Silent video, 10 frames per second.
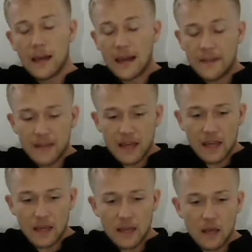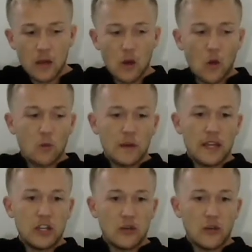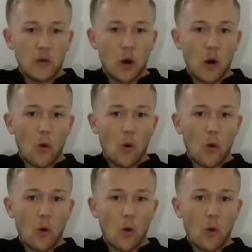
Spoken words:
And then we do